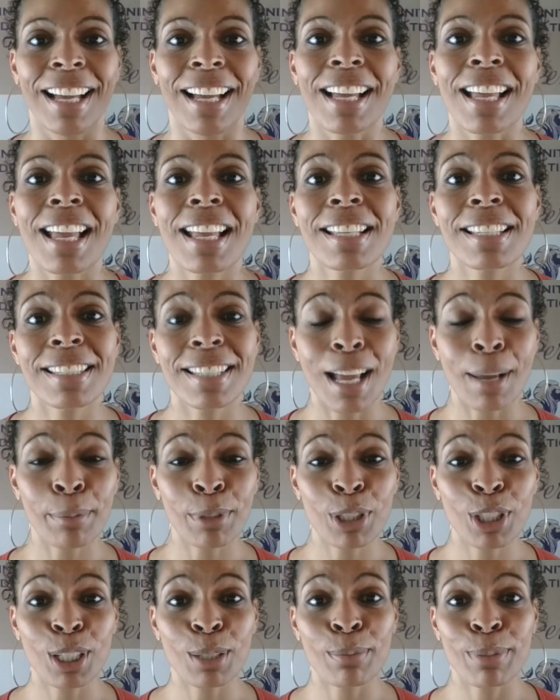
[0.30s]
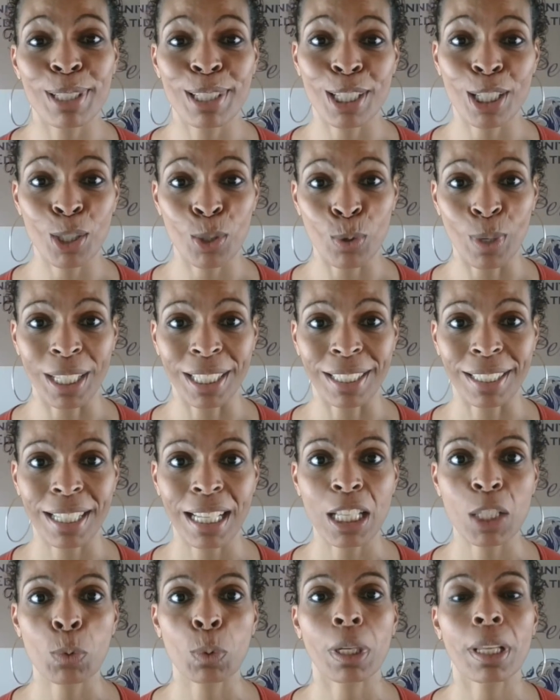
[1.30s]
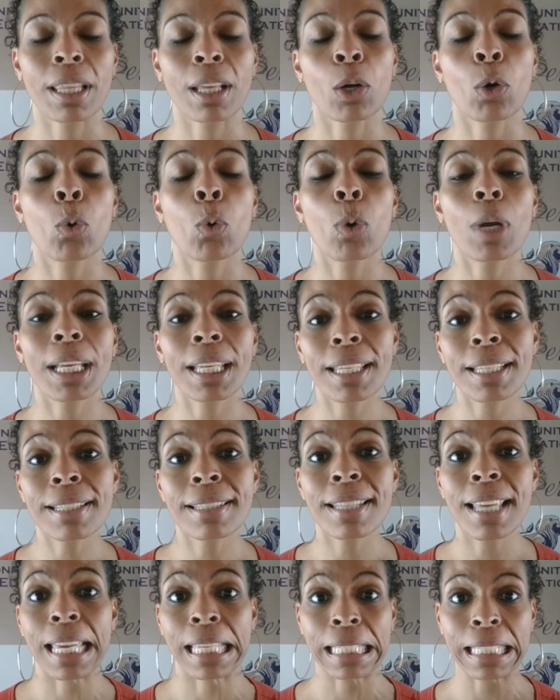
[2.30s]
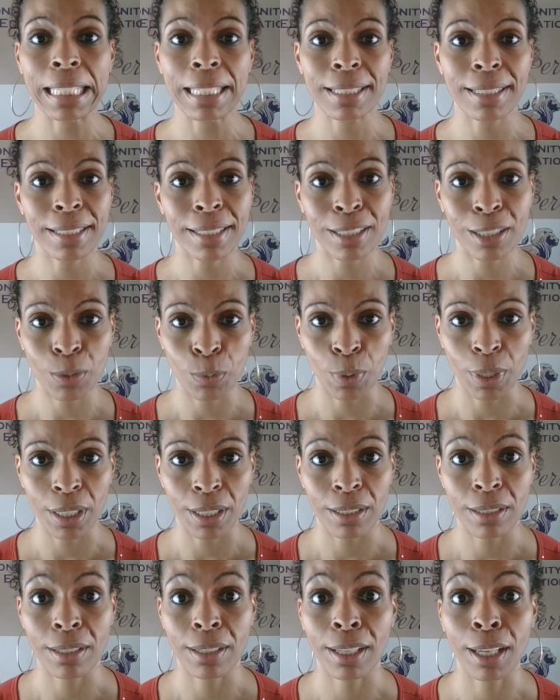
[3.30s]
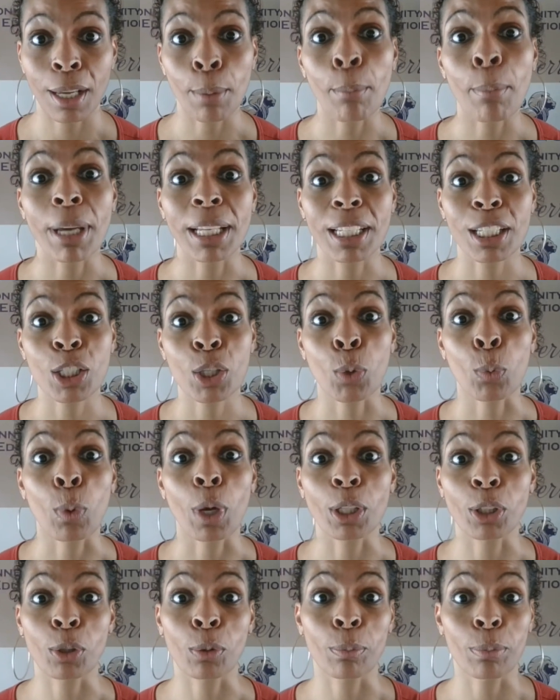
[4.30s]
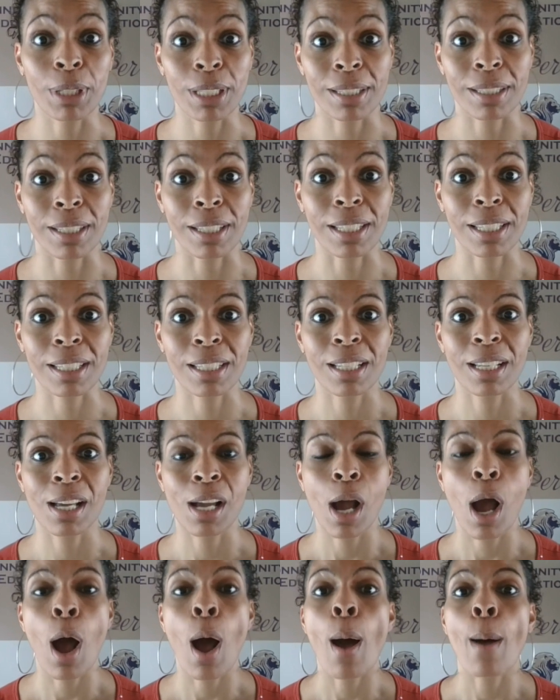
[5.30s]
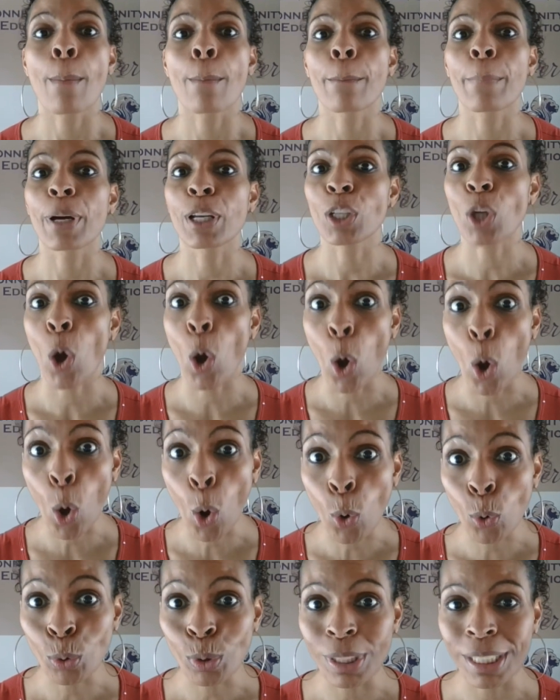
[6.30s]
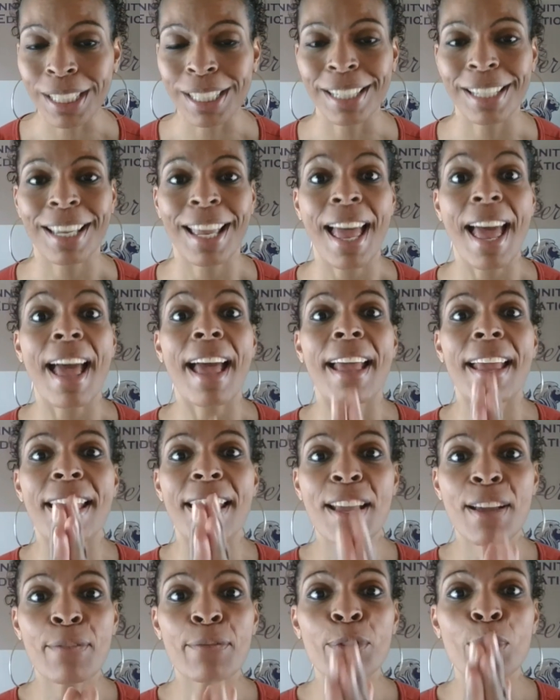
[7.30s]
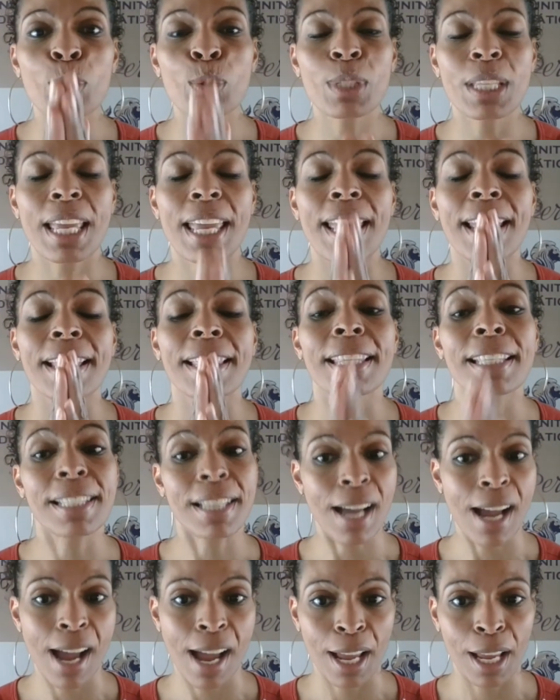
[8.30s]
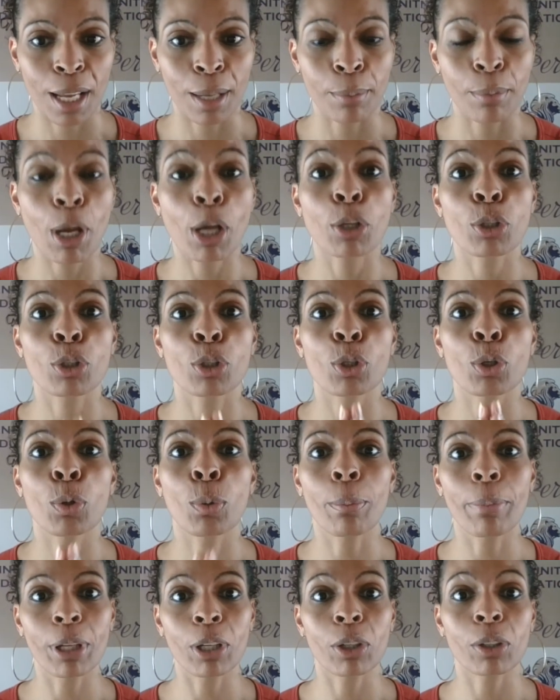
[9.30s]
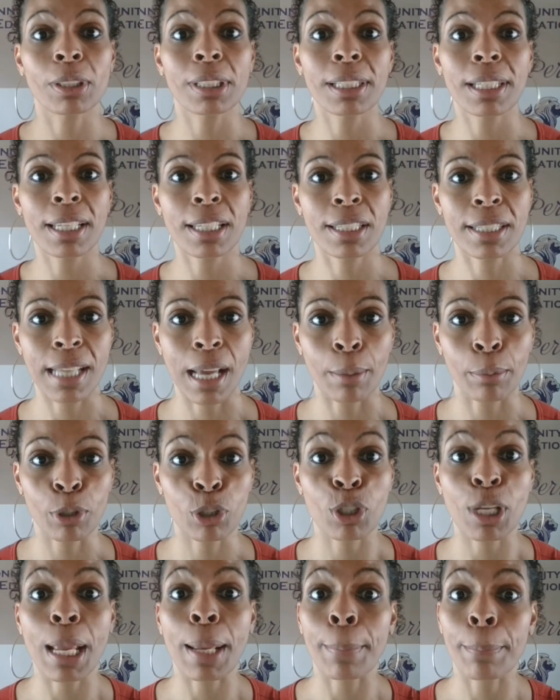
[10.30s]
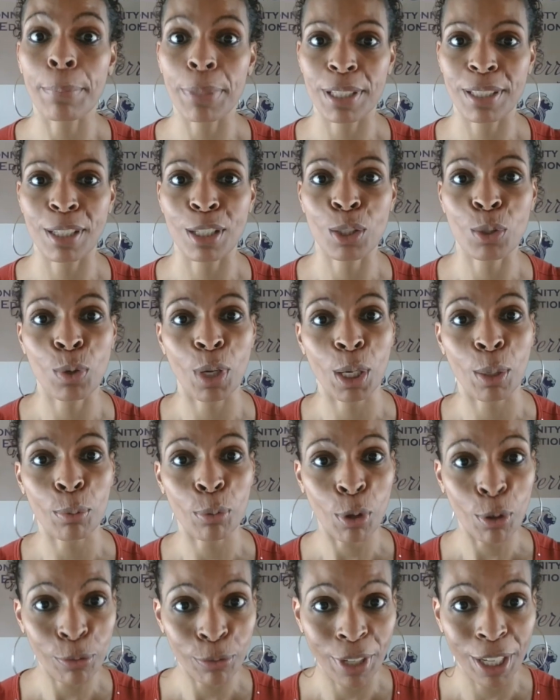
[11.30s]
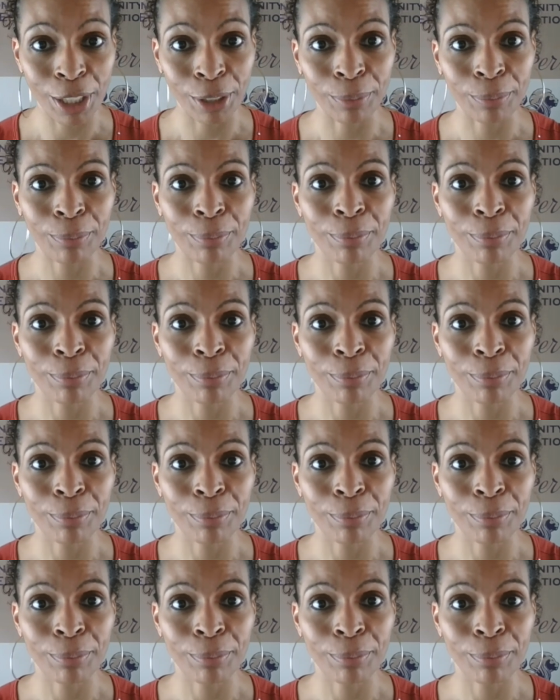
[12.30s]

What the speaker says: Establishing business credit is one of the quickest and easiest ways to get money to run your business, but only if you take the time to build and establish a business credit profile.